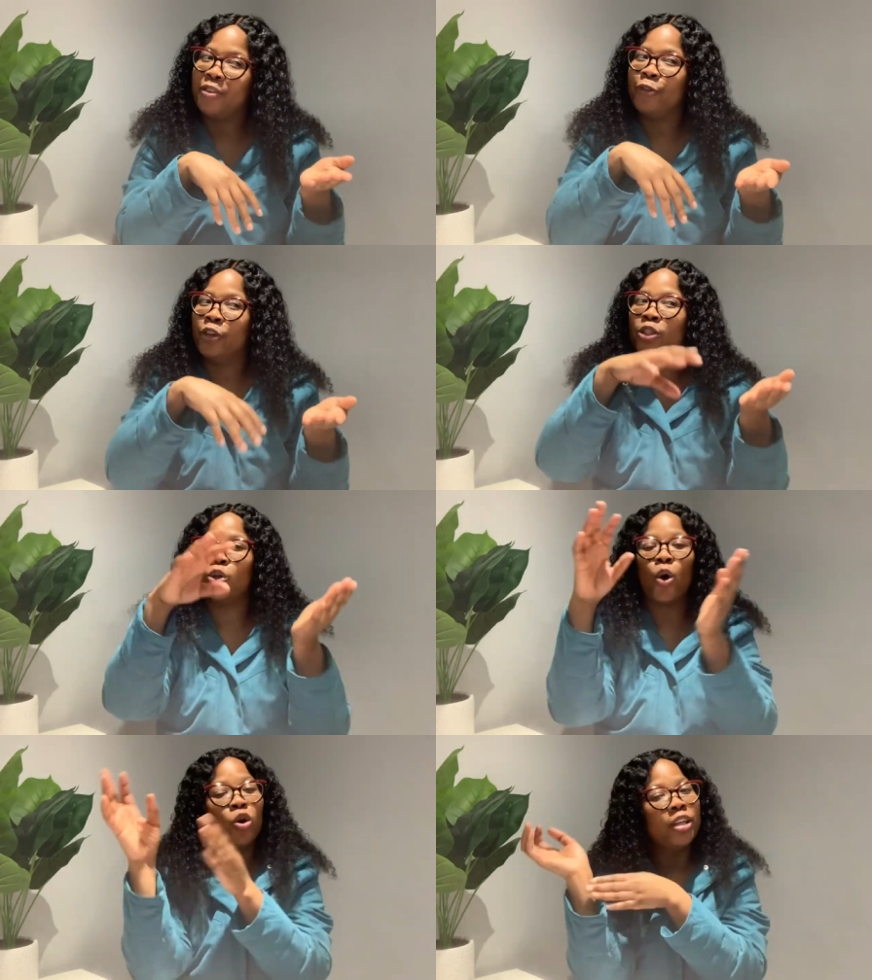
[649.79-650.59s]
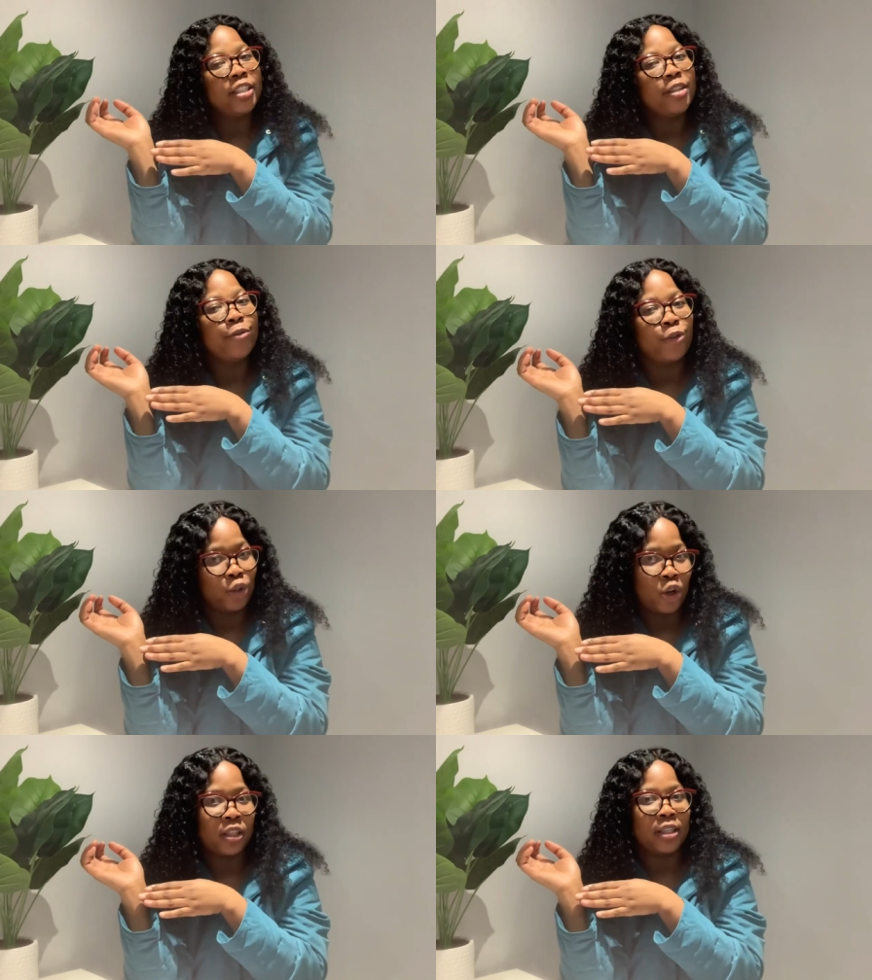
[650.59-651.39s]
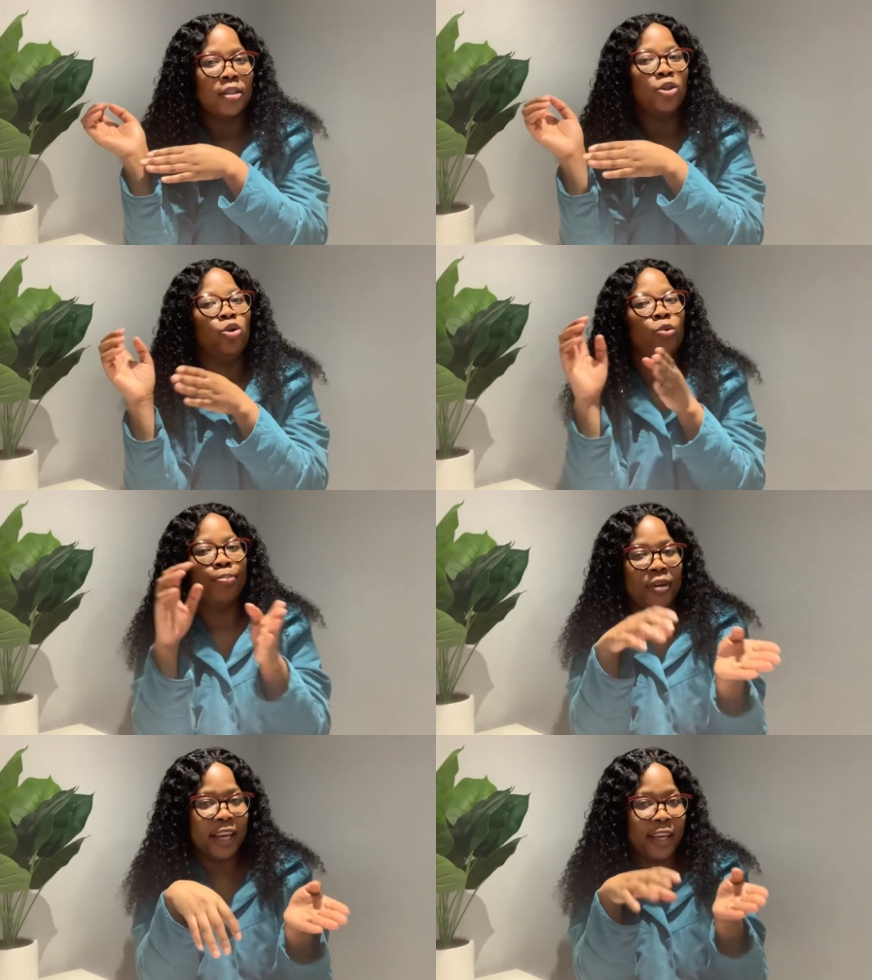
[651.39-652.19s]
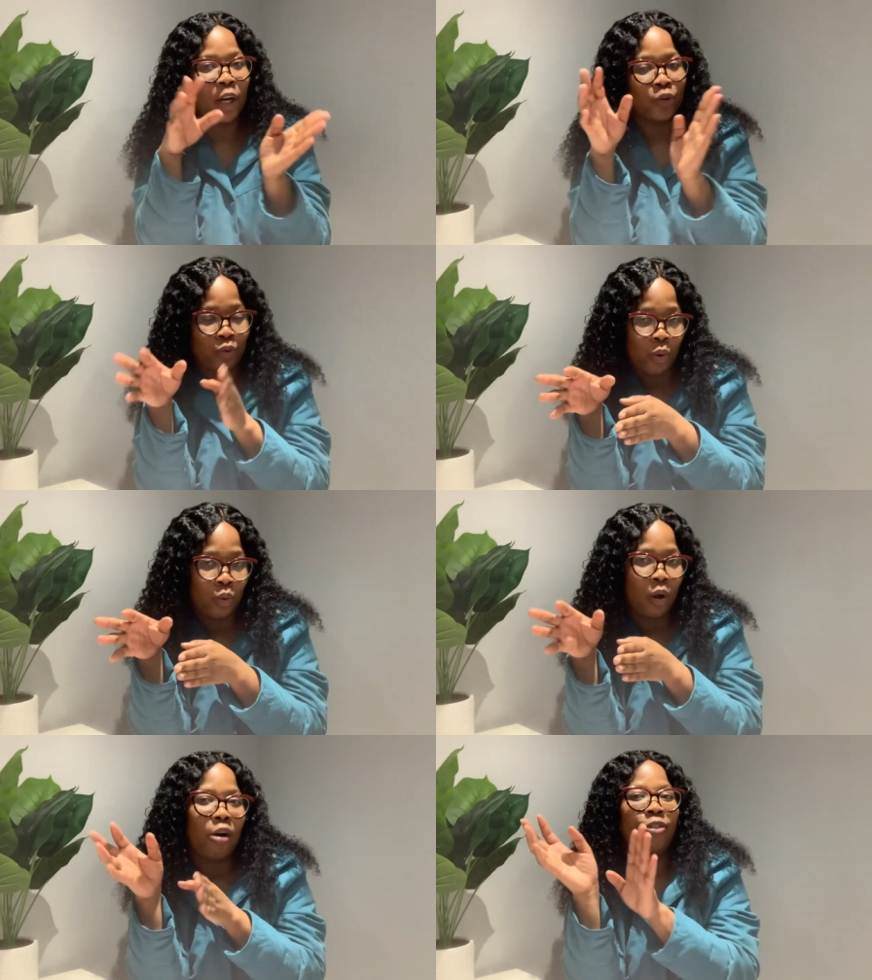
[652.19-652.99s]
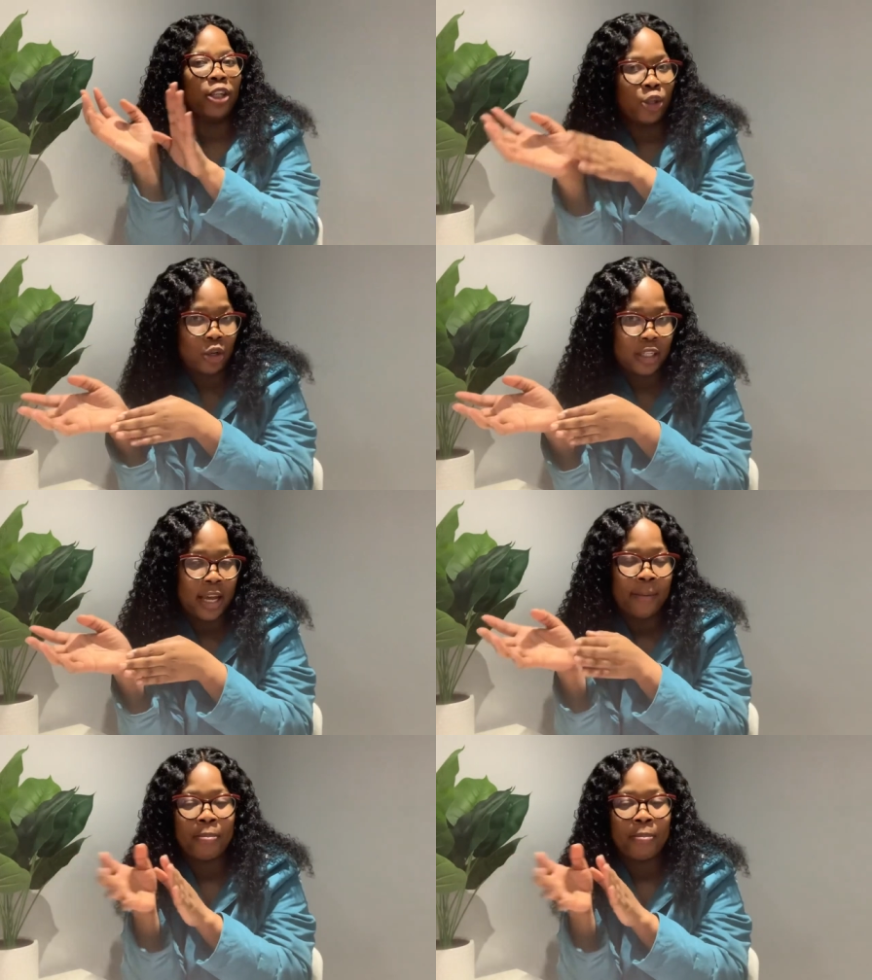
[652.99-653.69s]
If it's OET for doctors, you play a role of a doctor.